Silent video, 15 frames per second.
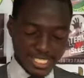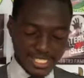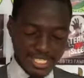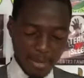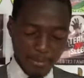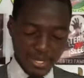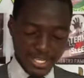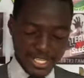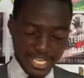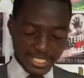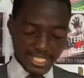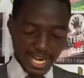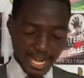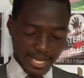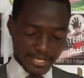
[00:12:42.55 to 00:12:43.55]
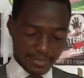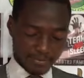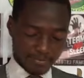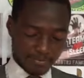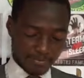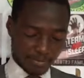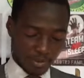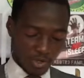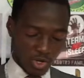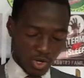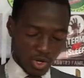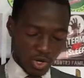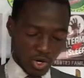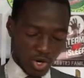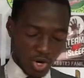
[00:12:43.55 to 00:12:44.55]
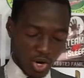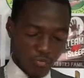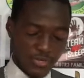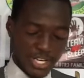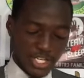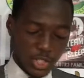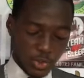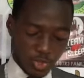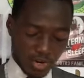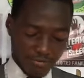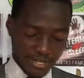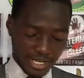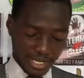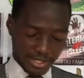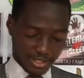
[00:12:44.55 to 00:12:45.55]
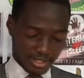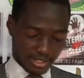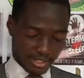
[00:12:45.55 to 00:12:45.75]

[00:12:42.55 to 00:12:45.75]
the mediator of the new covenant,